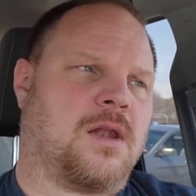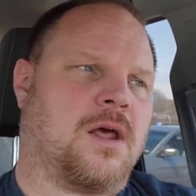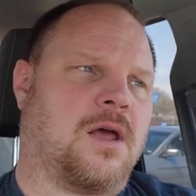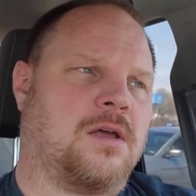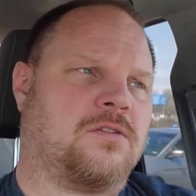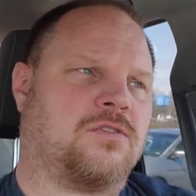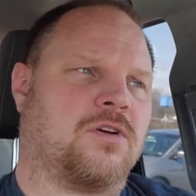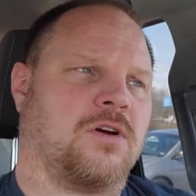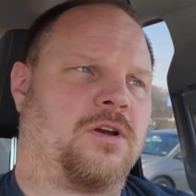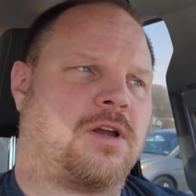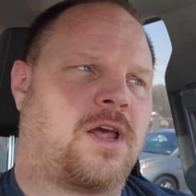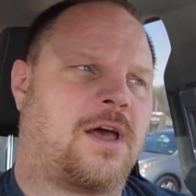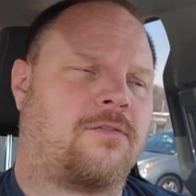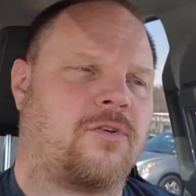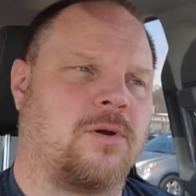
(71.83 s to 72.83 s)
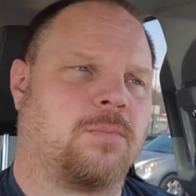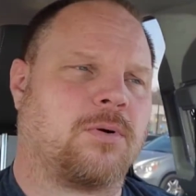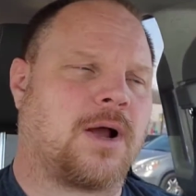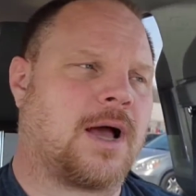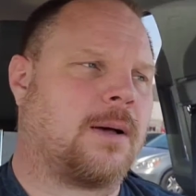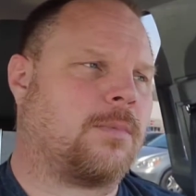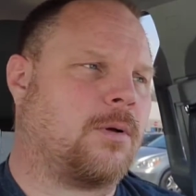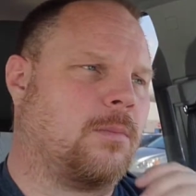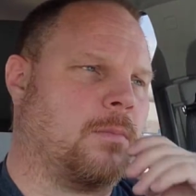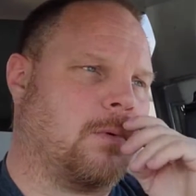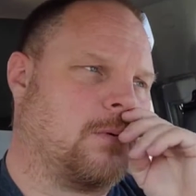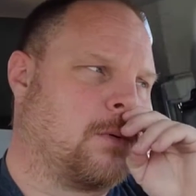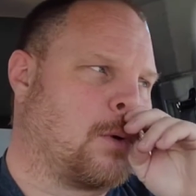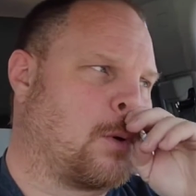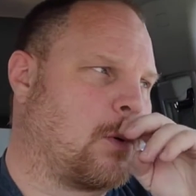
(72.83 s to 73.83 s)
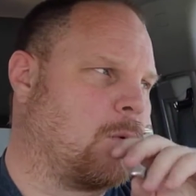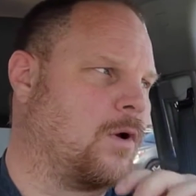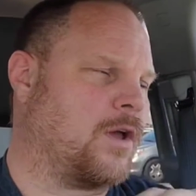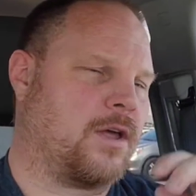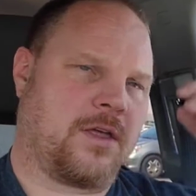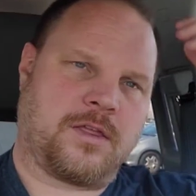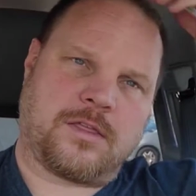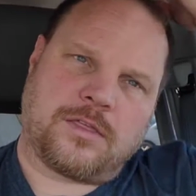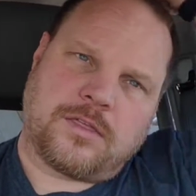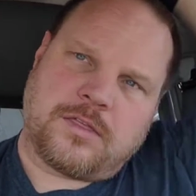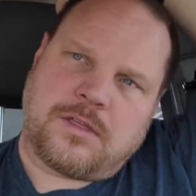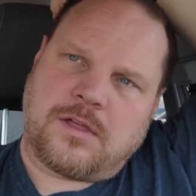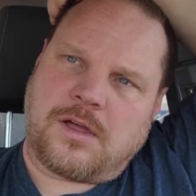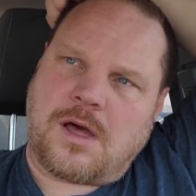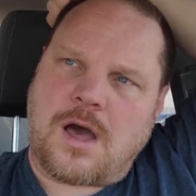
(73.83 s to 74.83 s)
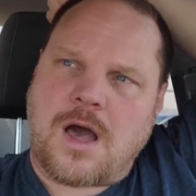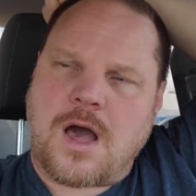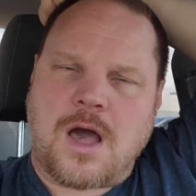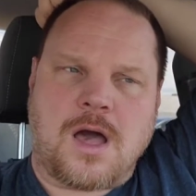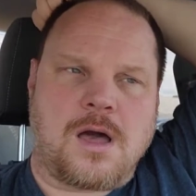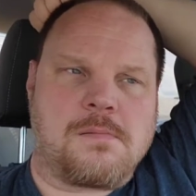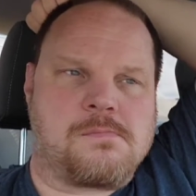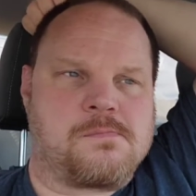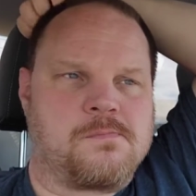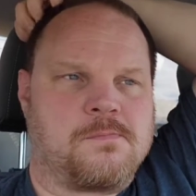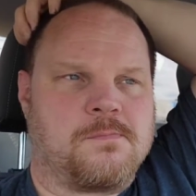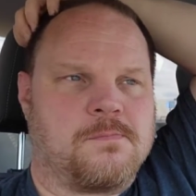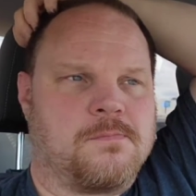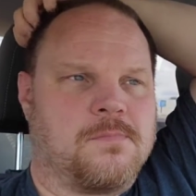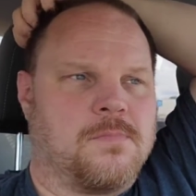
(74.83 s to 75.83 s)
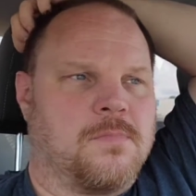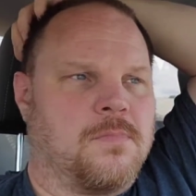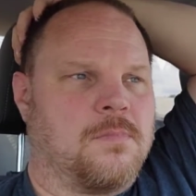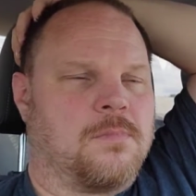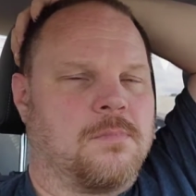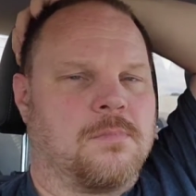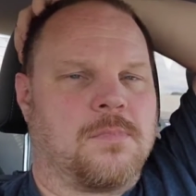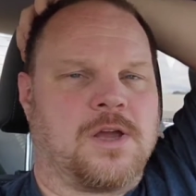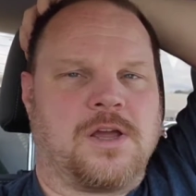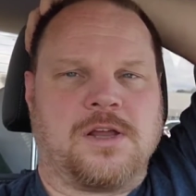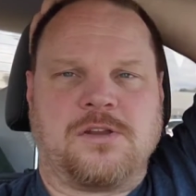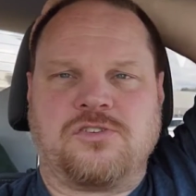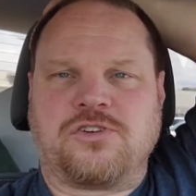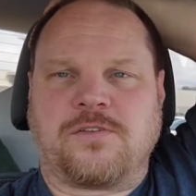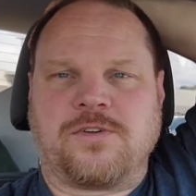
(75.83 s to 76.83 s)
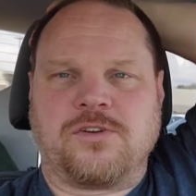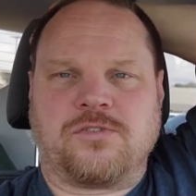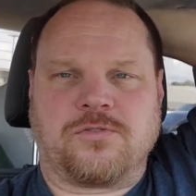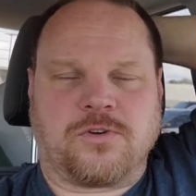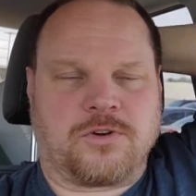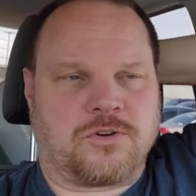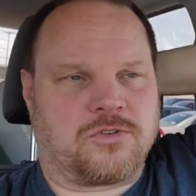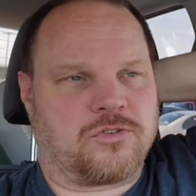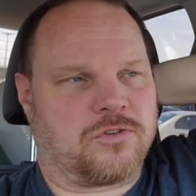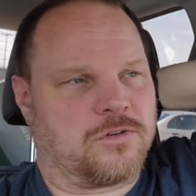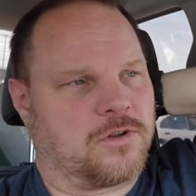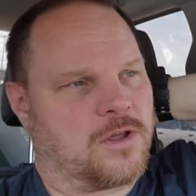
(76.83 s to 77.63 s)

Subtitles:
I started having a problem with my Chevy Traverse.